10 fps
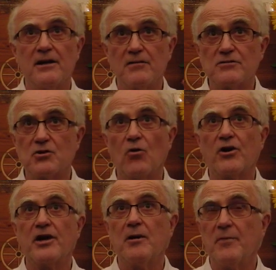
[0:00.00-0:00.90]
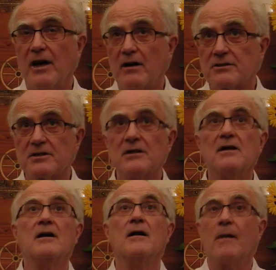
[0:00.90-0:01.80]
of talking about
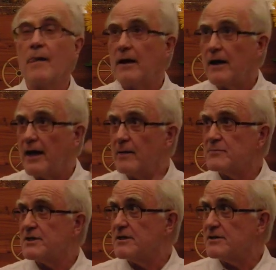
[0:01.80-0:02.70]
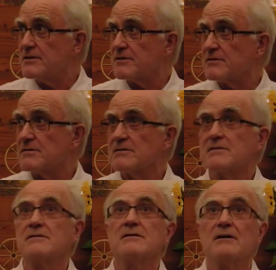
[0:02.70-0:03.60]
emptiness,
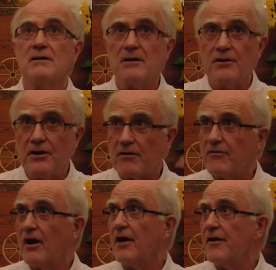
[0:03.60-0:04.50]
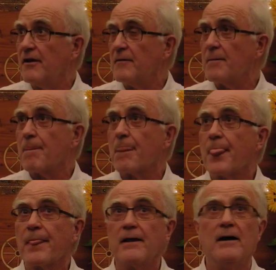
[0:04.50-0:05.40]
nirvana,
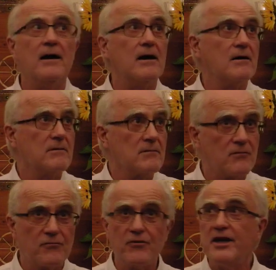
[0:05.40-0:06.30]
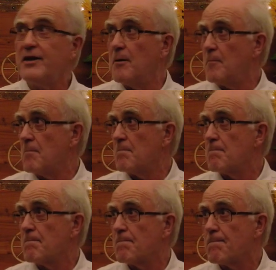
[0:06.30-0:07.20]
freedom,
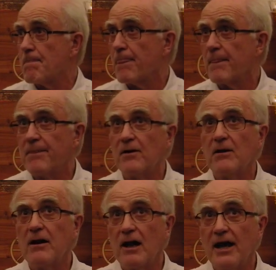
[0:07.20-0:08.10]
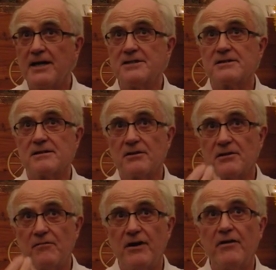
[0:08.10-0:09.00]
that lies at
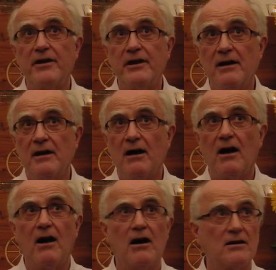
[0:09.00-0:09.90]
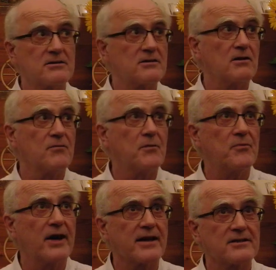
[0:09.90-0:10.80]
the very heart of the
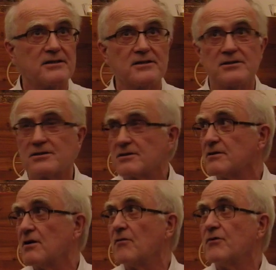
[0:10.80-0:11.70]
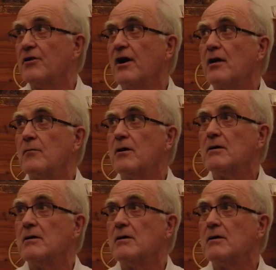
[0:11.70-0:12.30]
practice of the Dharma.